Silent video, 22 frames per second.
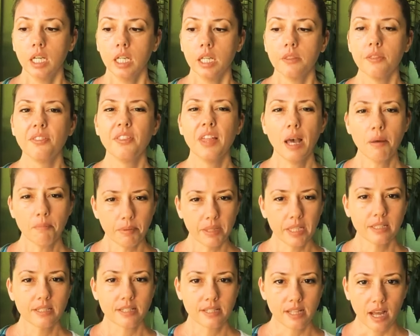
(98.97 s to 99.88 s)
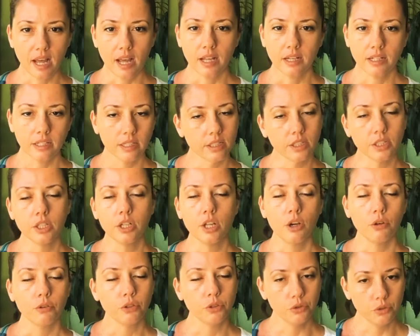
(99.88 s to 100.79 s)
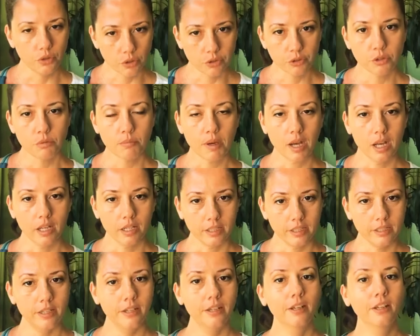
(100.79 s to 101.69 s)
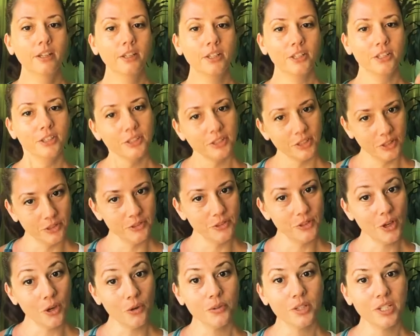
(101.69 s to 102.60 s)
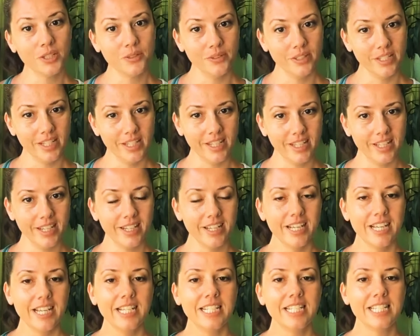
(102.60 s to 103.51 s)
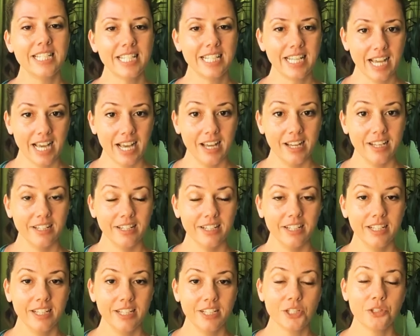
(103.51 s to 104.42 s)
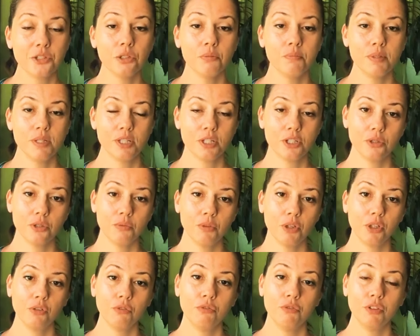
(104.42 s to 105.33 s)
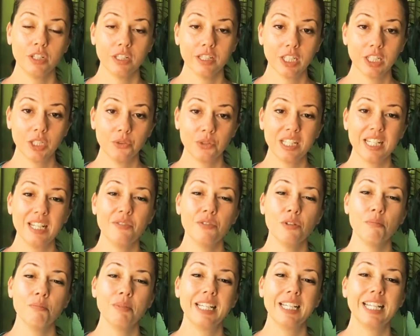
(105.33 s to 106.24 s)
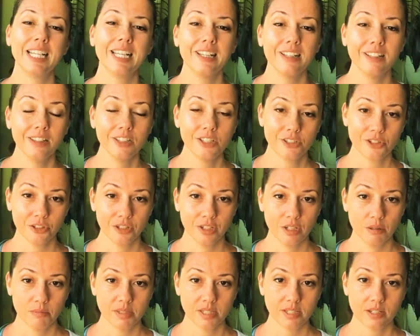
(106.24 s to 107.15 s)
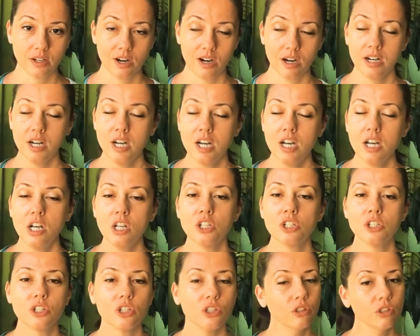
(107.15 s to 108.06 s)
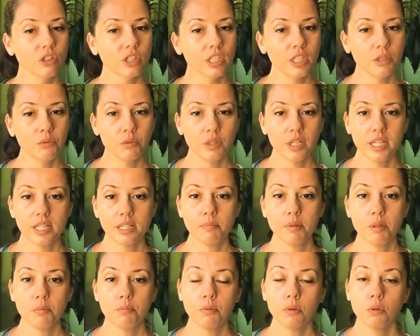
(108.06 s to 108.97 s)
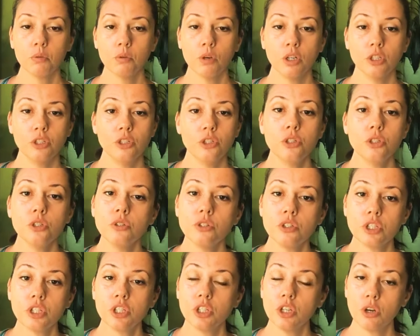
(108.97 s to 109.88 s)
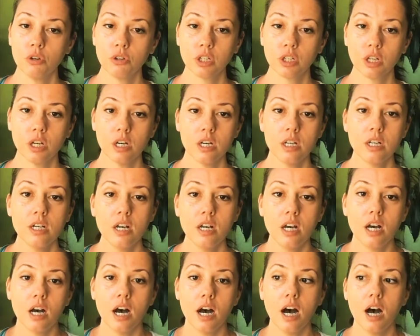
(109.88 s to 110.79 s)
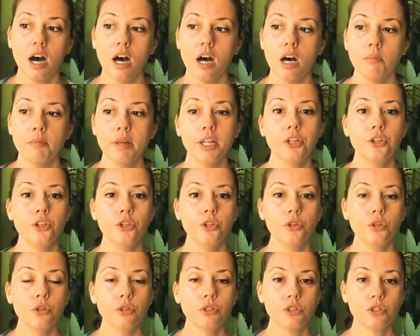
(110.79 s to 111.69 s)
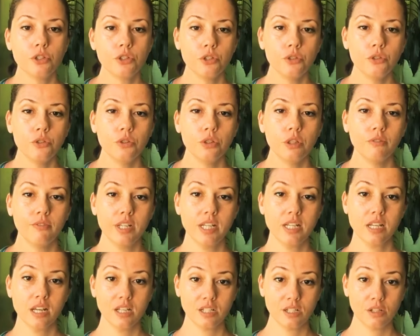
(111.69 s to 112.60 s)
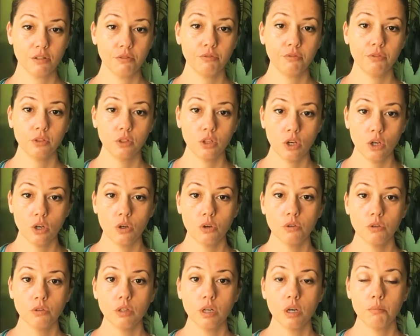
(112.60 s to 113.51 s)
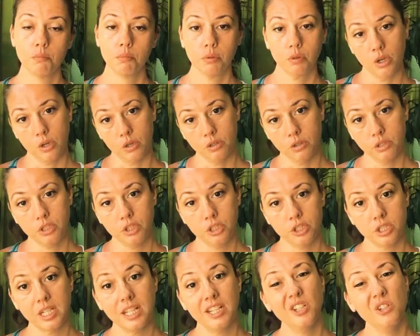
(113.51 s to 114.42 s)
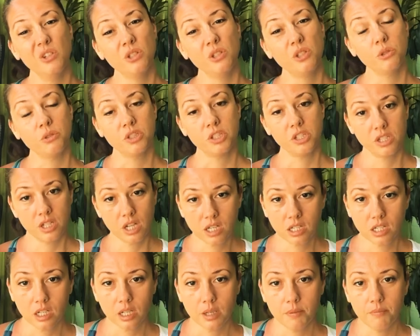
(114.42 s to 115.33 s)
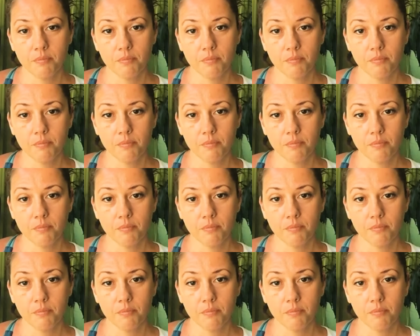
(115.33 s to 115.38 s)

That being said, you know your body, you know what you need to get into a position where you feel like you can even begin the Surya Namaskar. Certainly with people who are new to yoga and new to the vinyasa flow approach and new to Ashtanga,